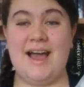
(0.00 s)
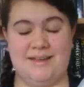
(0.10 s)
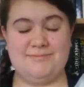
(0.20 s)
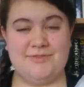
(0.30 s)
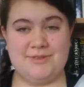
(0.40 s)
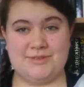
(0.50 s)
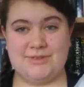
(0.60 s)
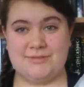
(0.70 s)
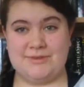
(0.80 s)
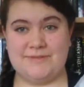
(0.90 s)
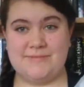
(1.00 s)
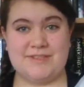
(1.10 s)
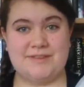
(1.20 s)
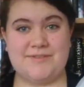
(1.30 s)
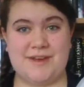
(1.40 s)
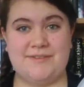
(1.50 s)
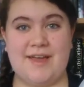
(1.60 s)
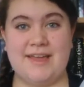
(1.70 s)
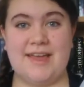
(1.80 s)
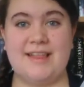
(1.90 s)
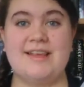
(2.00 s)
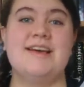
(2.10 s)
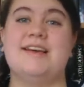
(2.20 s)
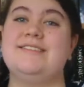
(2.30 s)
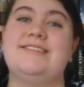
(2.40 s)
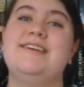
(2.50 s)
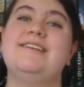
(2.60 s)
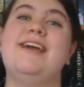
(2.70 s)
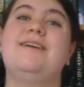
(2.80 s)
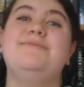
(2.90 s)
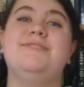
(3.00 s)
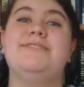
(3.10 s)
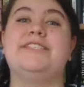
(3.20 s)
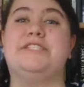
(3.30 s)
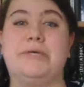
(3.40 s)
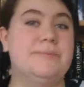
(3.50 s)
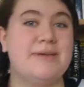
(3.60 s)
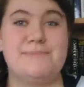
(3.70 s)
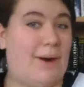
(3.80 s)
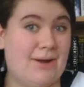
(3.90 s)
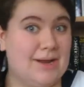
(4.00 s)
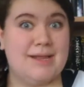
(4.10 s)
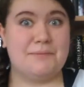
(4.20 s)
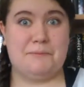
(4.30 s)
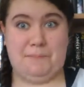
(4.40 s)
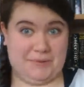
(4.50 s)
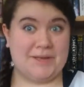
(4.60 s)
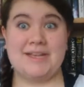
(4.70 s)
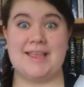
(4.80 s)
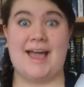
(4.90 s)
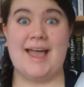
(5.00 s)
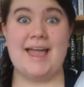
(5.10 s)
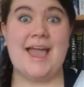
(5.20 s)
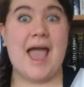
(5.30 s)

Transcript: I'm Summer from Silver-Eyed-Fangirl, and today I'm doing the Zombie Apocalypse book tag.